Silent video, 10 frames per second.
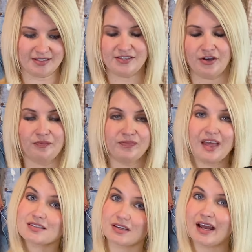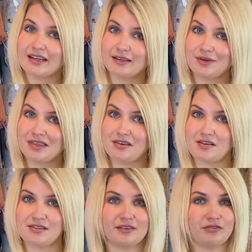So that's what I did with
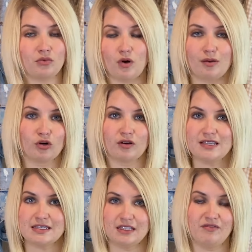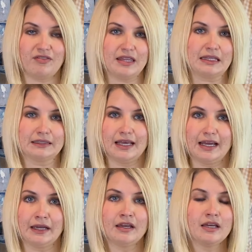these. If you want more of a slim fit in the
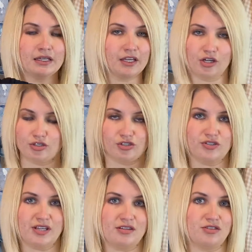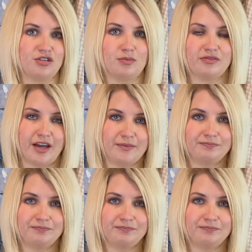leg, get your true size, you should be fine.